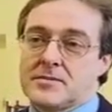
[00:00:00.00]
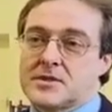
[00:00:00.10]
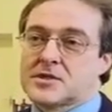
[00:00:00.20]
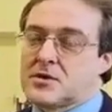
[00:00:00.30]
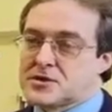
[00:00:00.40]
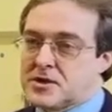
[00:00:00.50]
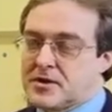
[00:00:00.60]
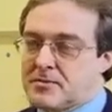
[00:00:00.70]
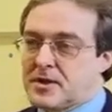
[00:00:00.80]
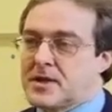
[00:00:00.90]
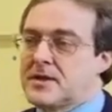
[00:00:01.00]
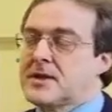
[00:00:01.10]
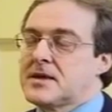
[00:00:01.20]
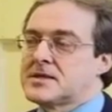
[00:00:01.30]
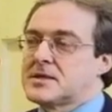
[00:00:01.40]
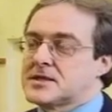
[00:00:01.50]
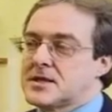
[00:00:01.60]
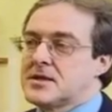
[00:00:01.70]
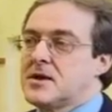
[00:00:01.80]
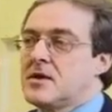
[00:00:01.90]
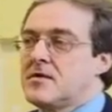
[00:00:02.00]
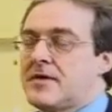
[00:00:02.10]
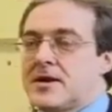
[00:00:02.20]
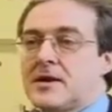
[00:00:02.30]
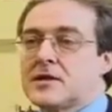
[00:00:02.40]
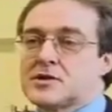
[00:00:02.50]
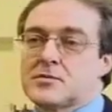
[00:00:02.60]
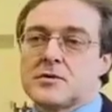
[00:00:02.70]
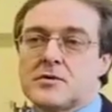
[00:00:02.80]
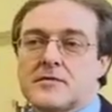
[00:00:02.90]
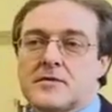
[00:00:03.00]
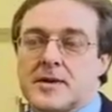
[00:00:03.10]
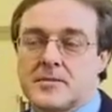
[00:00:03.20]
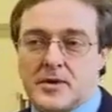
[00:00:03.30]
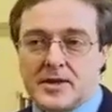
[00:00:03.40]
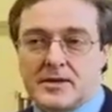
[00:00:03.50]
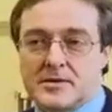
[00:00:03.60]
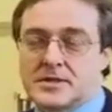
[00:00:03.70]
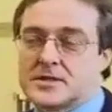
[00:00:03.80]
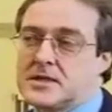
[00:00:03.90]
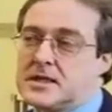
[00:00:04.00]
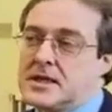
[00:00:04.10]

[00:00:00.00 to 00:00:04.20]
It's cost a lot of money, as I say, very little support for anybody else.